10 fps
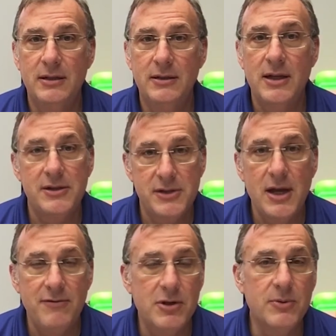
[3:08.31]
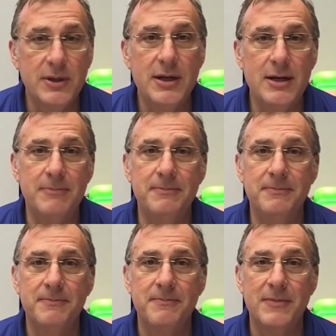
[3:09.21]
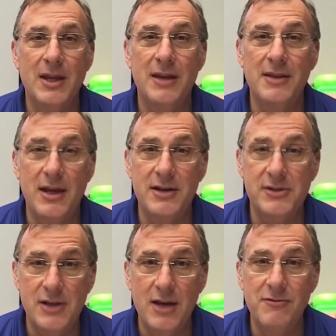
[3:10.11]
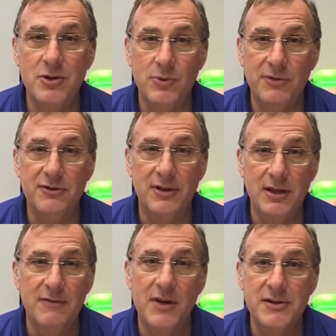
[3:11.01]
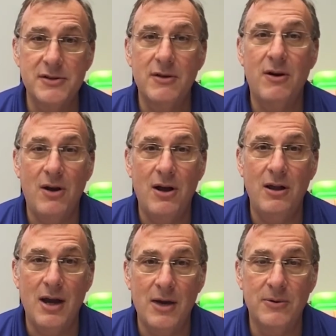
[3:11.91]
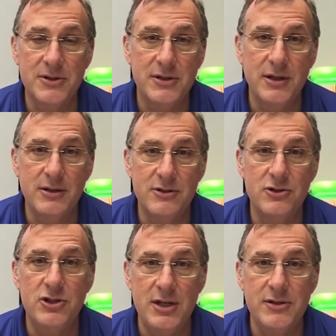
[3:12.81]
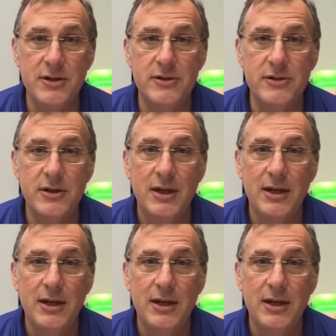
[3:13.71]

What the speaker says: that a Savior would come and that a Savior will forgive us all our sins. Jesus